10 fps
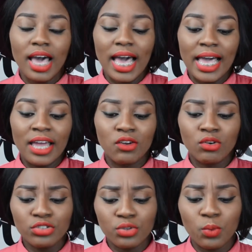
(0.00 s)
And
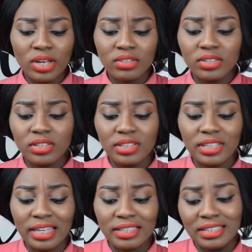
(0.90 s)
also, what else
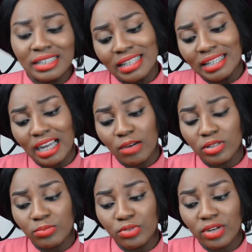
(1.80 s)
didn't I like
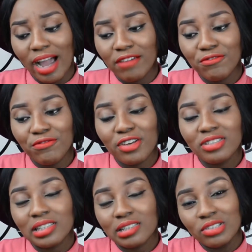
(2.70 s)
about the book? I
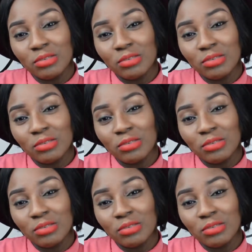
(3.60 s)
felt it